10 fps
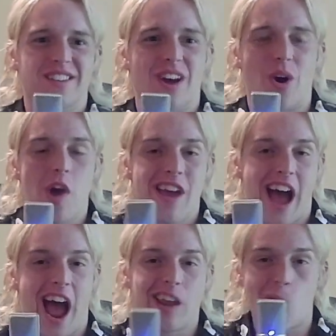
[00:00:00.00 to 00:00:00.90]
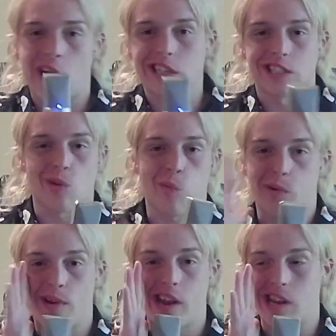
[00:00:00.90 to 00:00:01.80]
So I can watch this
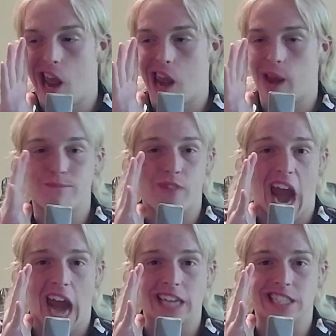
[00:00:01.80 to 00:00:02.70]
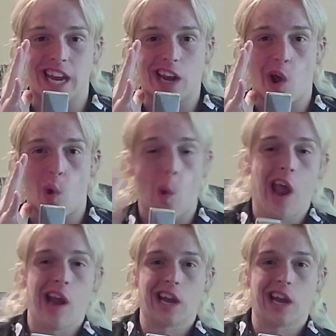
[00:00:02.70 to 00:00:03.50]
pretty damn fast, kiddo.